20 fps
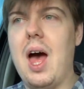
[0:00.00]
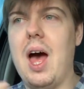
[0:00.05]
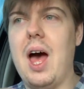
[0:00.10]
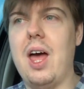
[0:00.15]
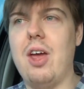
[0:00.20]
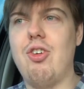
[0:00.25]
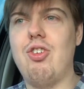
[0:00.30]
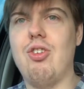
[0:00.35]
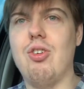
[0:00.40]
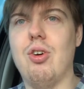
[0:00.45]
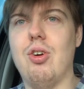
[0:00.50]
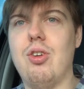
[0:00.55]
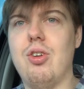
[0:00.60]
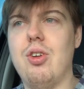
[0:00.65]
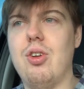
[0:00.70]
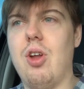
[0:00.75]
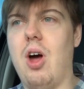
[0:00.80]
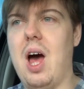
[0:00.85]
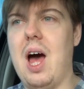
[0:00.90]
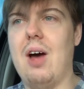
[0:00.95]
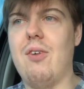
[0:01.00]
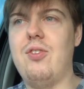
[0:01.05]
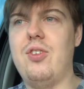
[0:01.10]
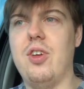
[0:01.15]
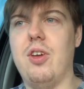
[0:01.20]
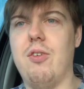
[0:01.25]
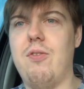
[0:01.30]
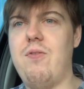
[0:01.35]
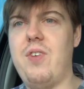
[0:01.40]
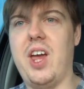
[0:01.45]
I should not have
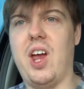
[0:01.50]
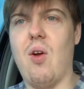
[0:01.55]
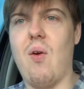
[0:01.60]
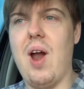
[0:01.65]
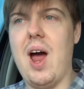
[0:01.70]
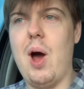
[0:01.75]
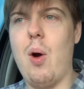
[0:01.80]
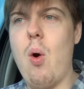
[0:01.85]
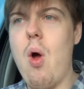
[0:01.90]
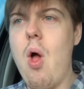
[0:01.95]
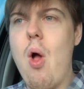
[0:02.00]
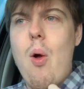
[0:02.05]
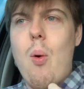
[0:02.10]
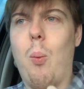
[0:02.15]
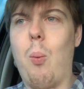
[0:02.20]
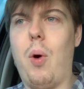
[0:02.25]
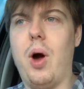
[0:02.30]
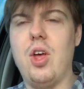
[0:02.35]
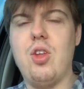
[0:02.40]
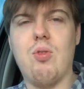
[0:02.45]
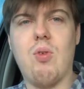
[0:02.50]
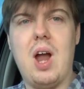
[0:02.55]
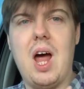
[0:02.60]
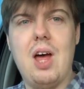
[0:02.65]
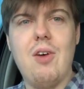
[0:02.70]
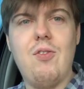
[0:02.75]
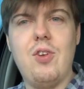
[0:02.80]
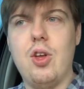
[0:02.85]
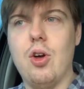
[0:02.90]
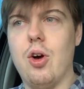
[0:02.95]
to figure out what is
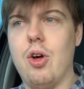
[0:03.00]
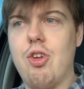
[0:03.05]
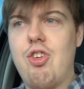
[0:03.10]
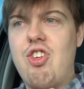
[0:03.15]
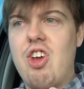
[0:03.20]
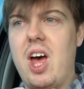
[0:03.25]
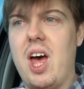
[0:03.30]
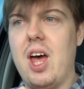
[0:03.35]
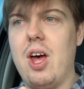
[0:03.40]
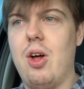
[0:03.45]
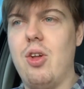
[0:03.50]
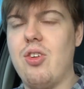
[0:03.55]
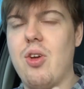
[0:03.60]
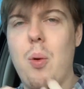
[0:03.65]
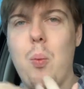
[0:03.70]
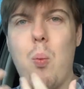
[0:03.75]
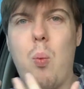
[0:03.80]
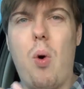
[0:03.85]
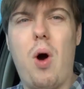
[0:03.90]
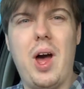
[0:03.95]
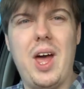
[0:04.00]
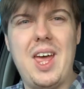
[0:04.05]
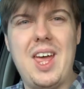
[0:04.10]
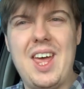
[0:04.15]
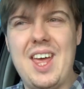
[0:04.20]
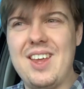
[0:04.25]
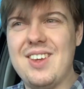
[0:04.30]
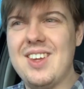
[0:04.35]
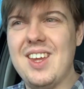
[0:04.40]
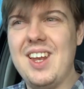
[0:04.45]
right for your child and what
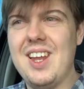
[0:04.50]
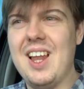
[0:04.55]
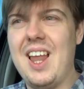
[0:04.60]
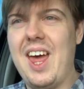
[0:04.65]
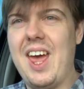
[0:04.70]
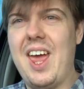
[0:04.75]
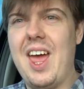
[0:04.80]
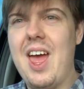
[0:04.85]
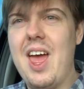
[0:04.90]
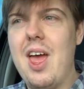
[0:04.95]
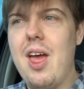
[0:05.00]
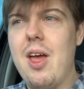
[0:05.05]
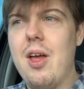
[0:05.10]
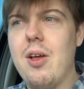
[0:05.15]
isn't. Like,